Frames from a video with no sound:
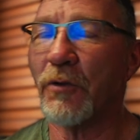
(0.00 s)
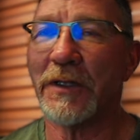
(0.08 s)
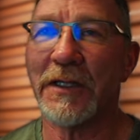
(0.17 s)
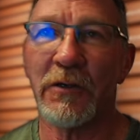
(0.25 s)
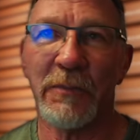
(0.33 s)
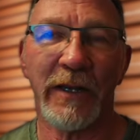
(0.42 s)
know a
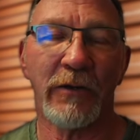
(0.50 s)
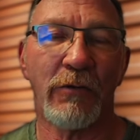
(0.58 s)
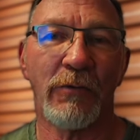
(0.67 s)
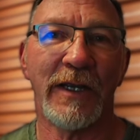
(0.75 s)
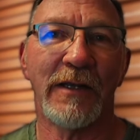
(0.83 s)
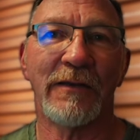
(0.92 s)
little bit of
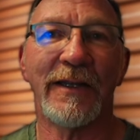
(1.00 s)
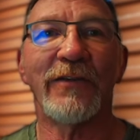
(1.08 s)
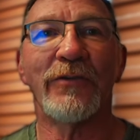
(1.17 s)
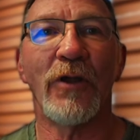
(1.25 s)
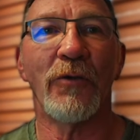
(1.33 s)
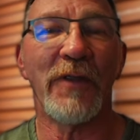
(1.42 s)
Korean, at
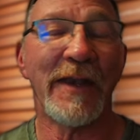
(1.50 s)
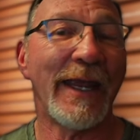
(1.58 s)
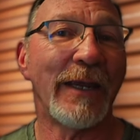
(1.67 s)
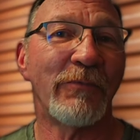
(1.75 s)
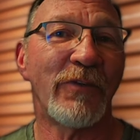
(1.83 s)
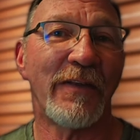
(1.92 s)
least know the
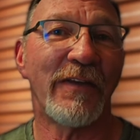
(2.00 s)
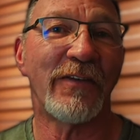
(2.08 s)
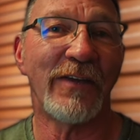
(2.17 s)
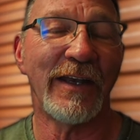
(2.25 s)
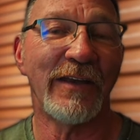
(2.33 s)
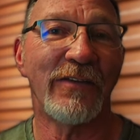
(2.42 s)
names of the
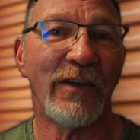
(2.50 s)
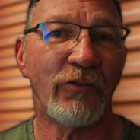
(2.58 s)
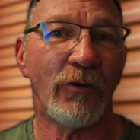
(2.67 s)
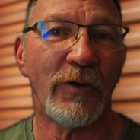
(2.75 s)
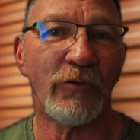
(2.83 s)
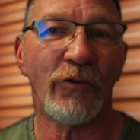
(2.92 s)
cities
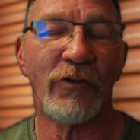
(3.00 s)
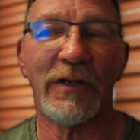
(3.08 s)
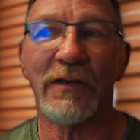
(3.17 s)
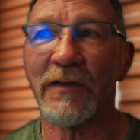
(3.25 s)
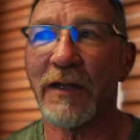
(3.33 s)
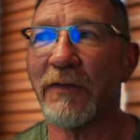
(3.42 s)
that you're
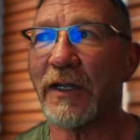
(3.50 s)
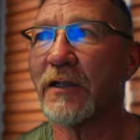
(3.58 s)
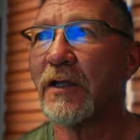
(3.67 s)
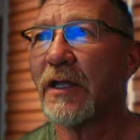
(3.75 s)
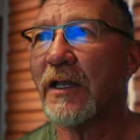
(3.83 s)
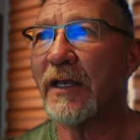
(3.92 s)
interested in
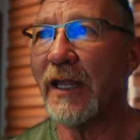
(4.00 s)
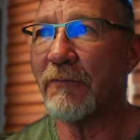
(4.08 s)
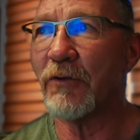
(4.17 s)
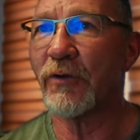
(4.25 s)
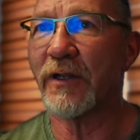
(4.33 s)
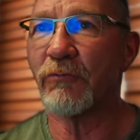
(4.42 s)
living.
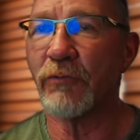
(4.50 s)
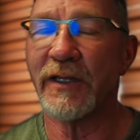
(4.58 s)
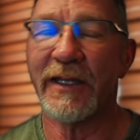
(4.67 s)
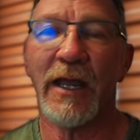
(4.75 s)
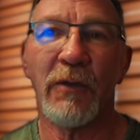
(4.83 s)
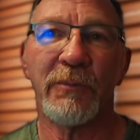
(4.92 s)
Naver can really